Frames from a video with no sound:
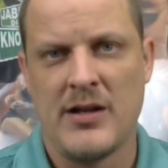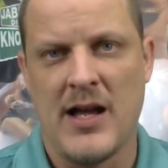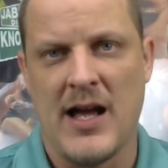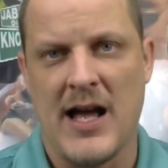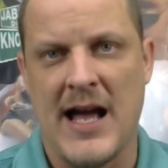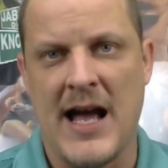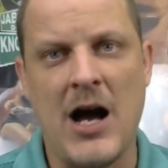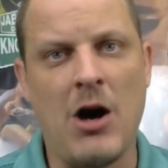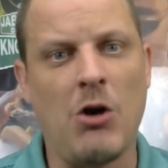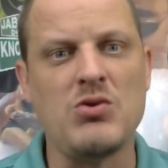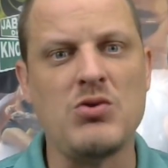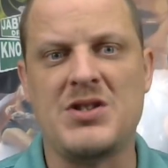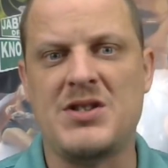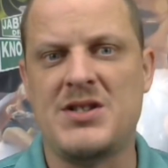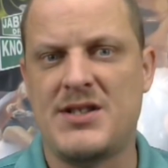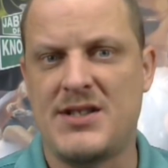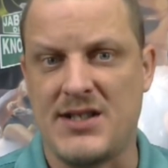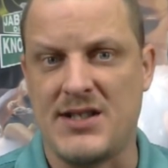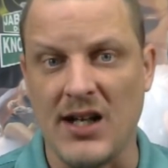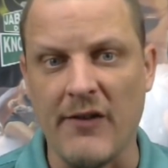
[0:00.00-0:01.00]
how
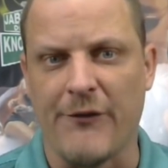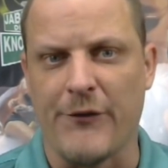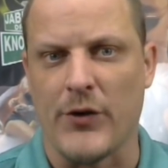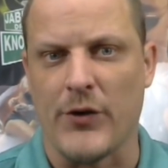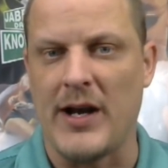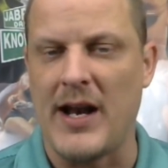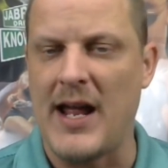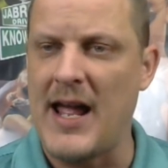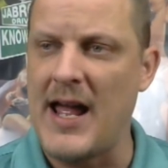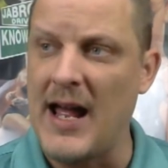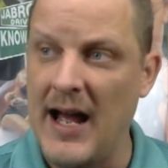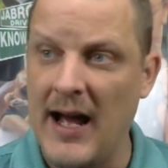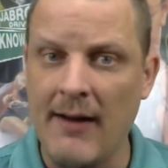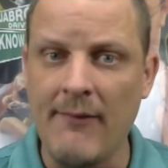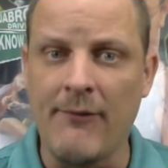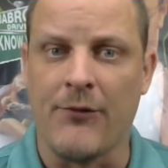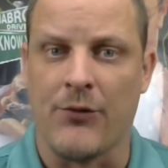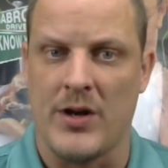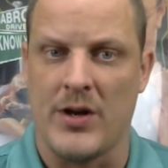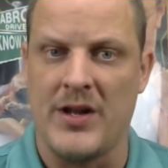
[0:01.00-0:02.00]
different
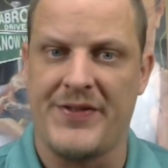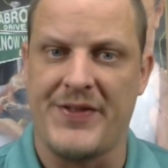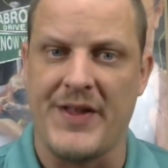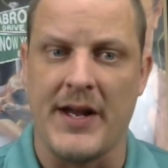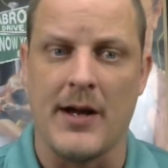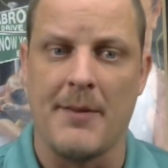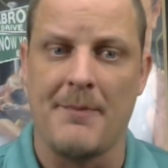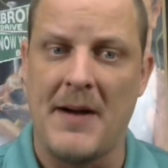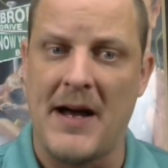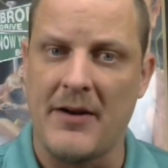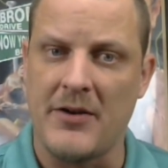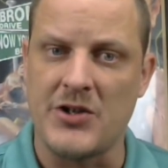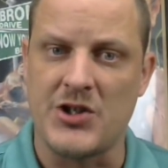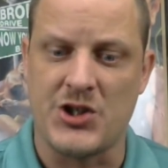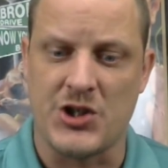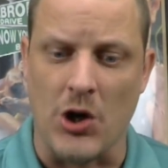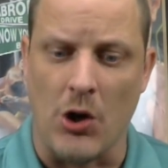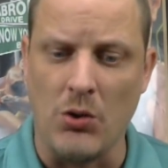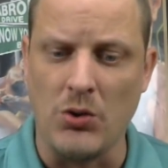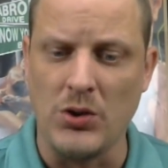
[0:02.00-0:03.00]
everything about a
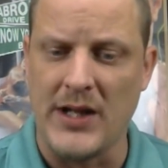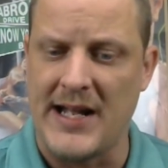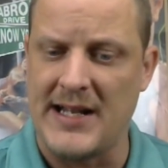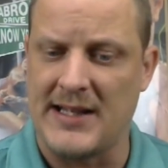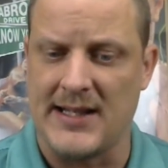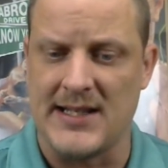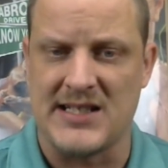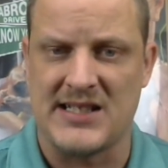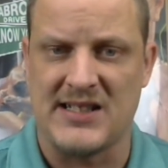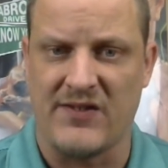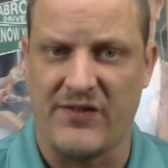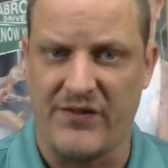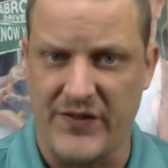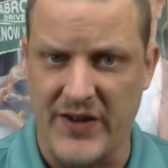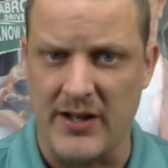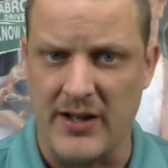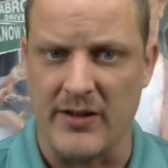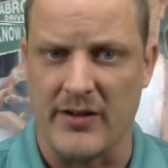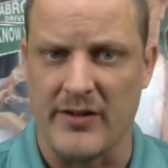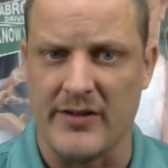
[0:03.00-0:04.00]
show like this
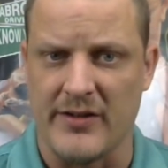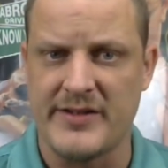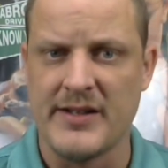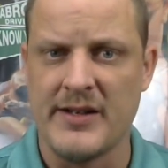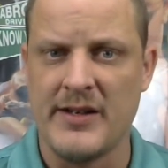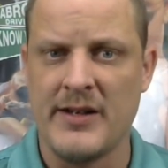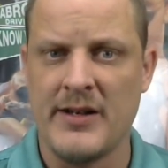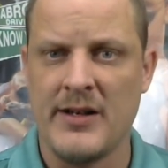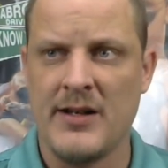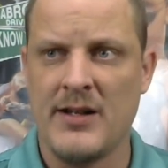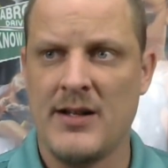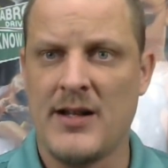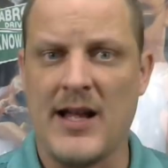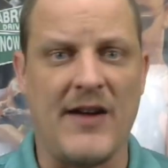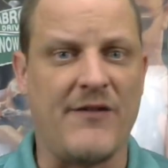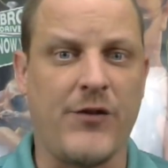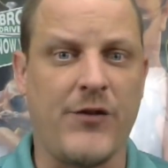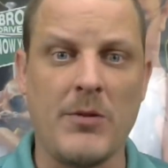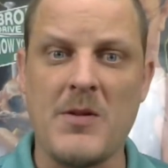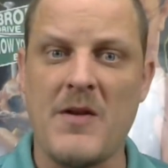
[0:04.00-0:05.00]
feels.
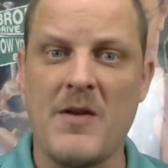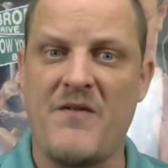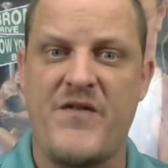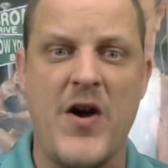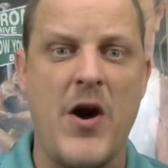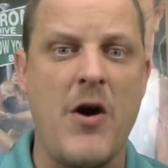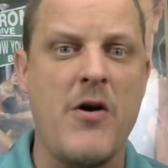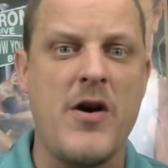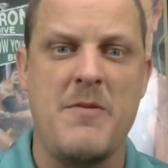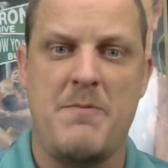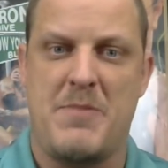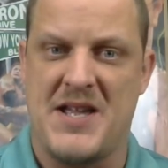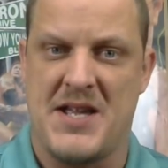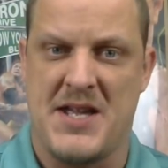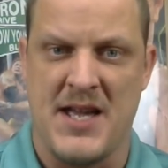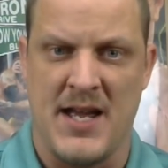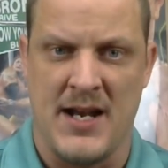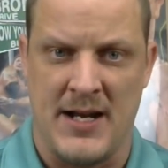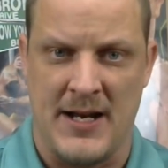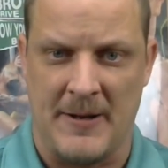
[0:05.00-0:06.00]
Like from the very
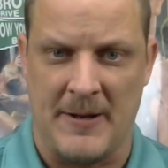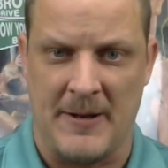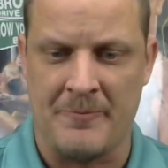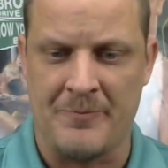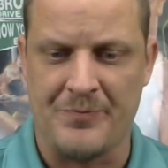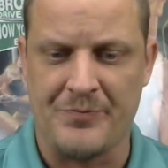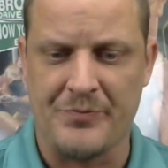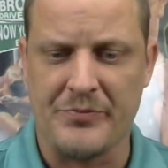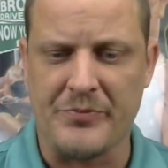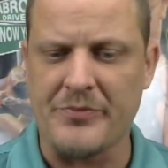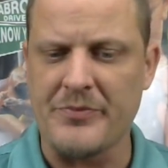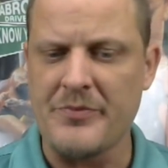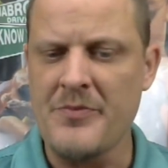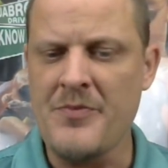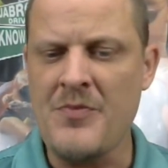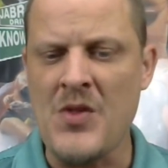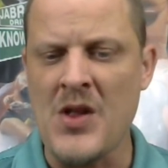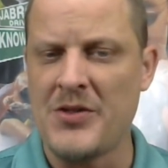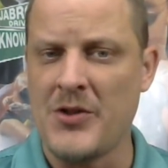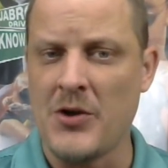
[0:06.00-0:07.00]
beginning,
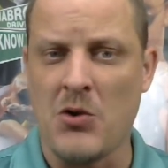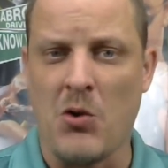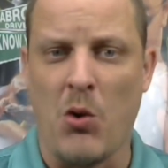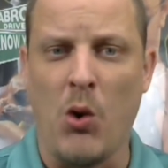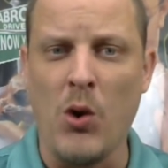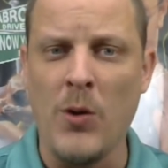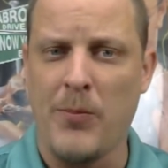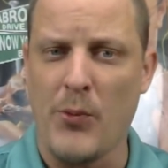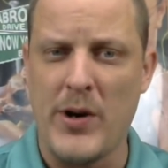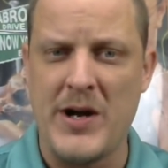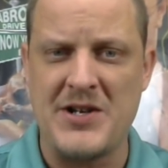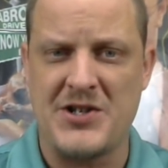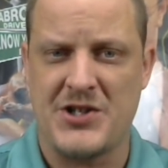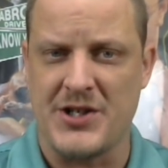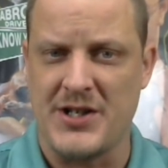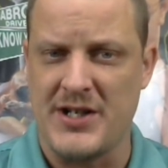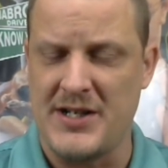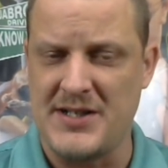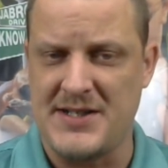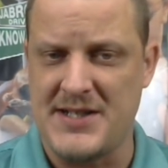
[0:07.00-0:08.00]
the
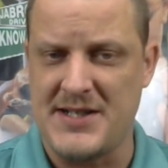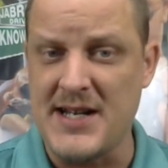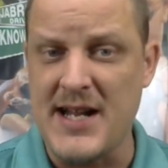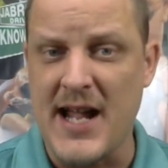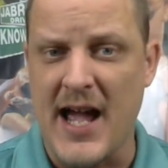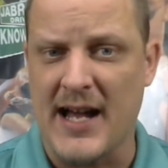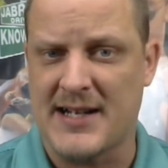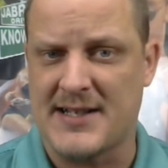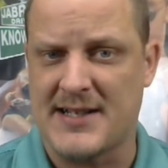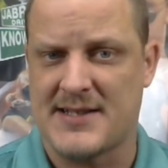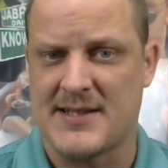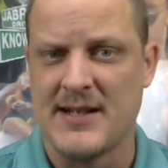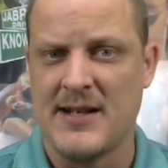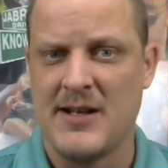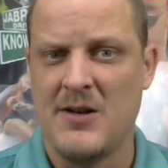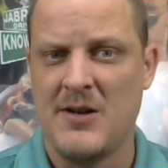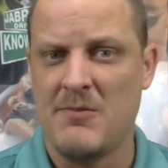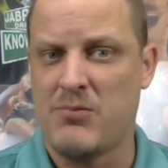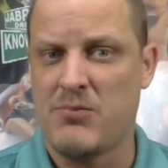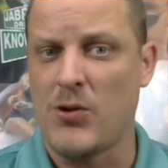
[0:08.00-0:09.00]
corporation and DX
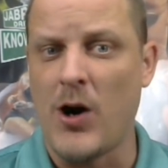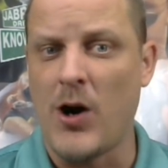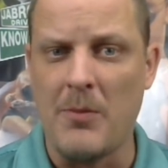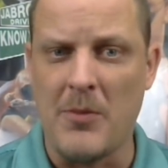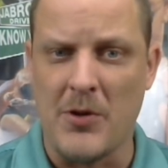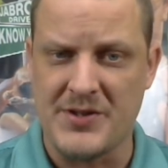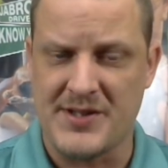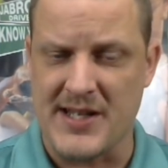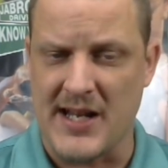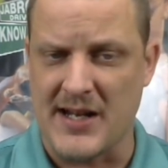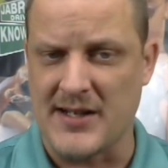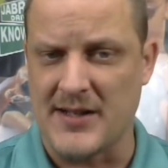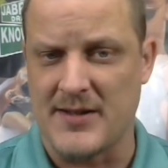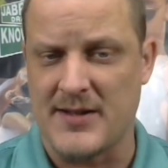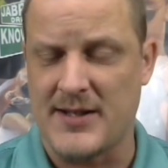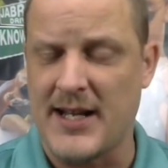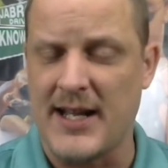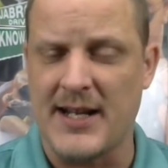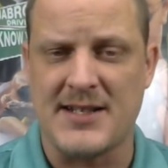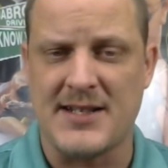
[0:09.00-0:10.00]
promo
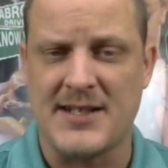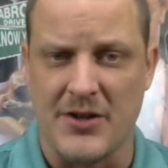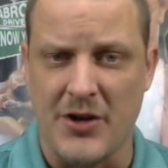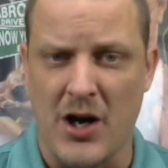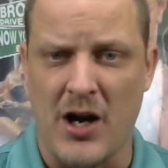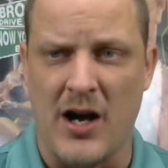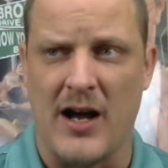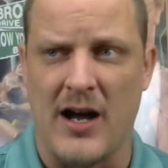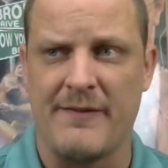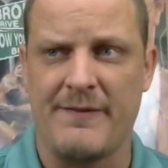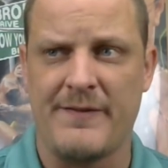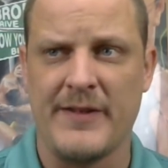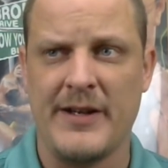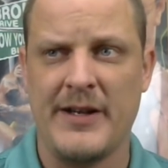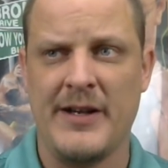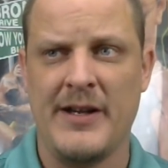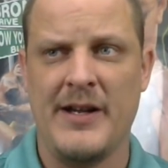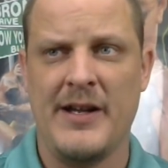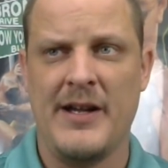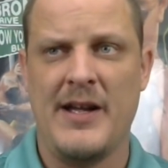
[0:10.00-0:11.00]
segment kicks it off.
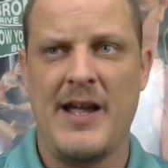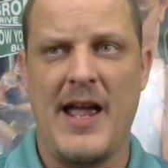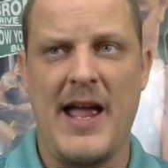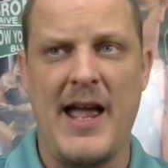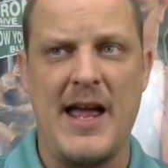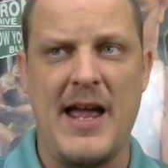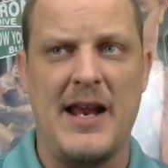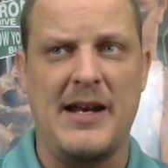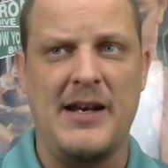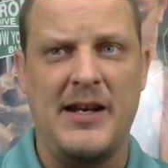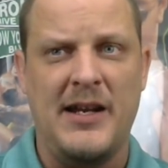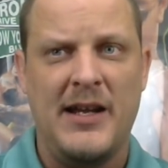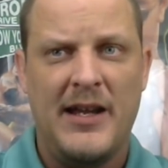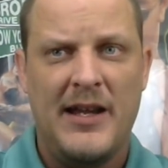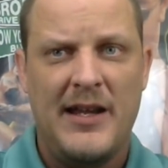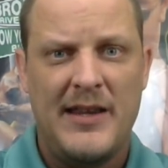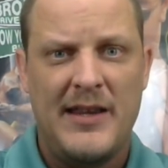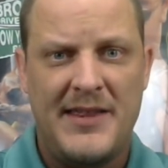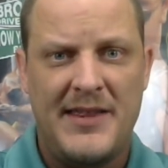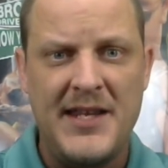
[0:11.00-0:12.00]
And
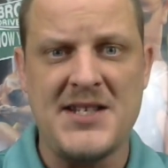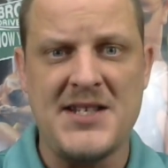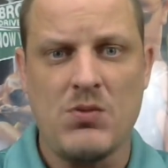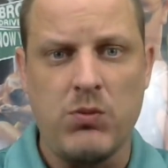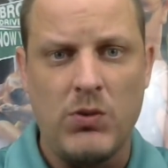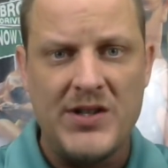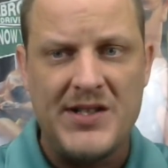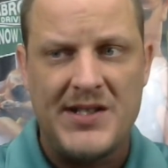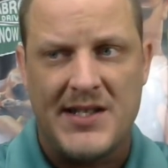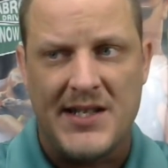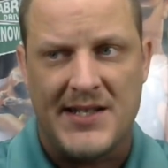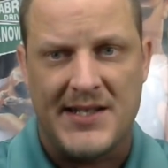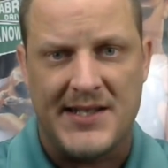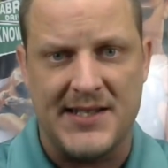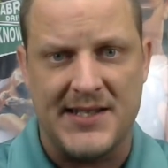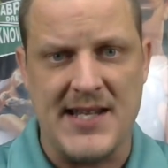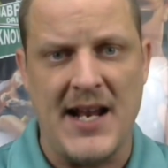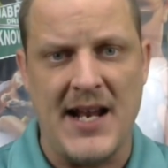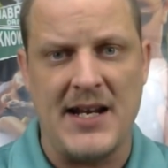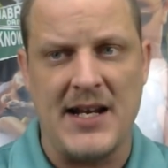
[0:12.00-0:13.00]
this was the
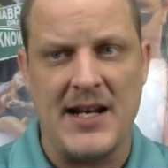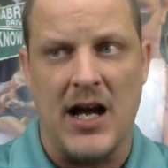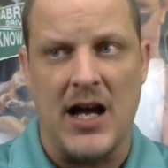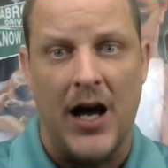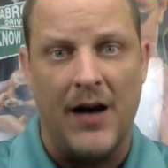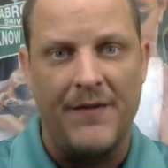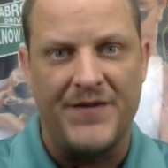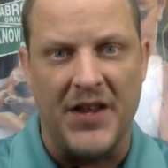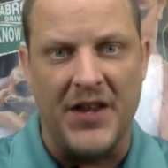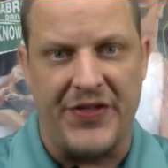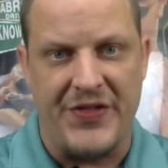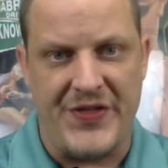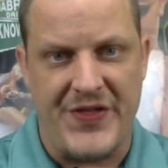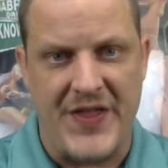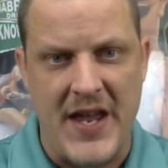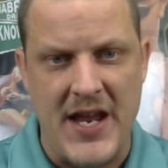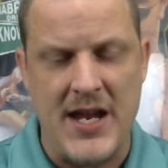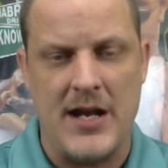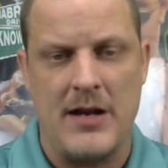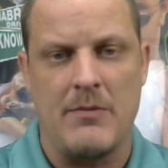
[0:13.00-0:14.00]
setting of the
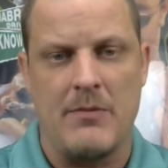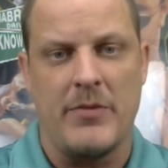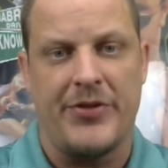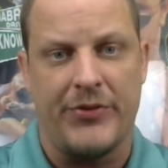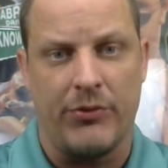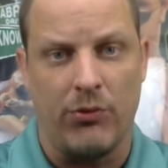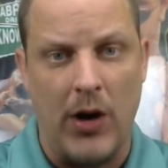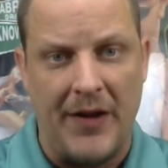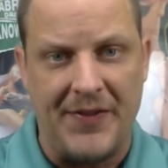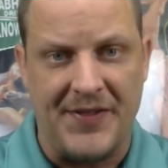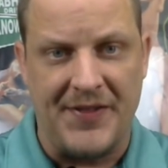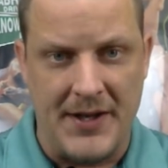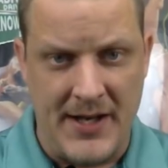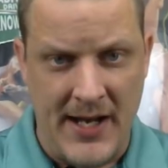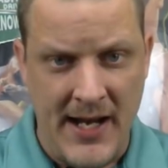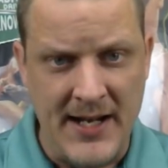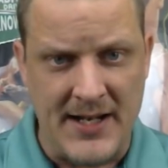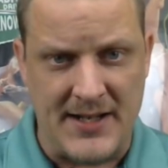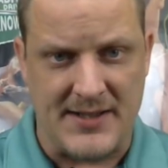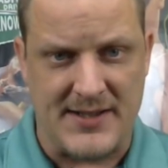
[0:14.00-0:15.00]
theme throughout the
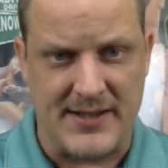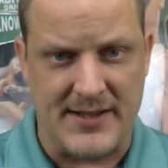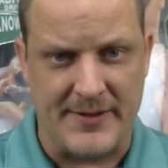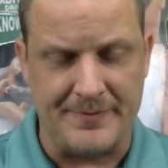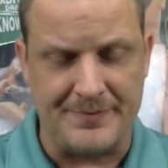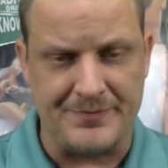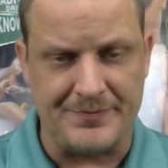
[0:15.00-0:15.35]
night.